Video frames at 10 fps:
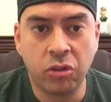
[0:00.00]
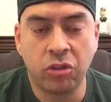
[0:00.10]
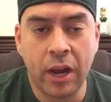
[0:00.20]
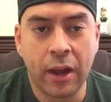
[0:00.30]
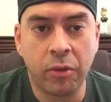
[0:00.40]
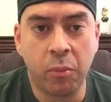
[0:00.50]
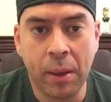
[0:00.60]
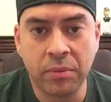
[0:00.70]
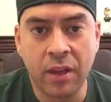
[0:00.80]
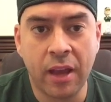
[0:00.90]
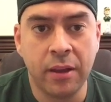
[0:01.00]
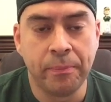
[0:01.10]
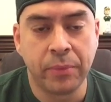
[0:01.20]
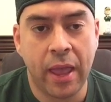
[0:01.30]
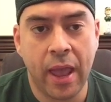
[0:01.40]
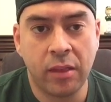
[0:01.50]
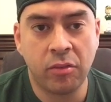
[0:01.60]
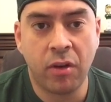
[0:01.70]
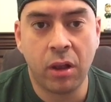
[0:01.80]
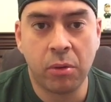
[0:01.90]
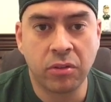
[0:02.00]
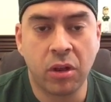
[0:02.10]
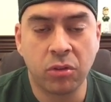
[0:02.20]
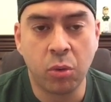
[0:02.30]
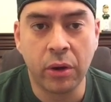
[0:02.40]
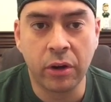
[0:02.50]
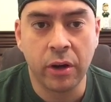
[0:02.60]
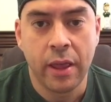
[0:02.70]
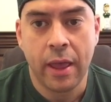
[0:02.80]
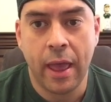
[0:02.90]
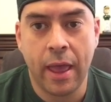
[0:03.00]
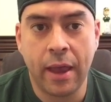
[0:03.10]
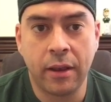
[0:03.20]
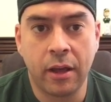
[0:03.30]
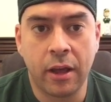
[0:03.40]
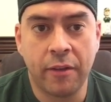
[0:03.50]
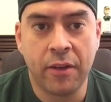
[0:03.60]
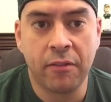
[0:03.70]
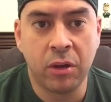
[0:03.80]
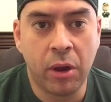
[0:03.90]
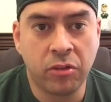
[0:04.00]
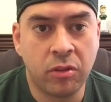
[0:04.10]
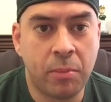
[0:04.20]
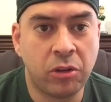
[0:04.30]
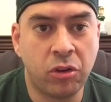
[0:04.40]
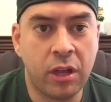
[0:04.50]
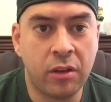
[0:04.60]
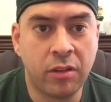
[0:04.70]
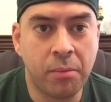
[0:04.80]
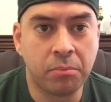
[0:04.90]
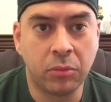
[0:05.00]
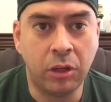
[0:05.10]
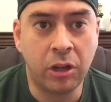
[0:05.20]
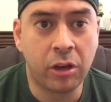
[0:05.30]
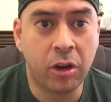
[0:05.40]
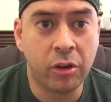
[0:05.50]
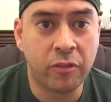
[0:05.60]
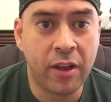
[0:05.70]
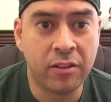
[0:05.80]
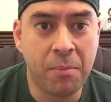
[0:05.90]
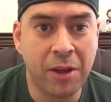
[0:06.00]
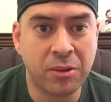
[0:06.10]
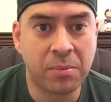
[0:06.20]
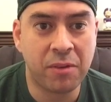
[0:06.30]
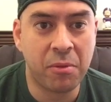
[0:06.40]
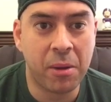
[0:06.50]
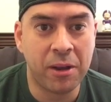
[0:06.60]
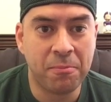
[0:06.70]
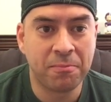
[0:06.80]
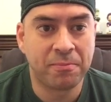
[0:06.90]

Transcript: to check out the website and follow us on Twitter. And if you have any questions, make sure you hit us up. Good luck on all your fantasy matchups, everybody.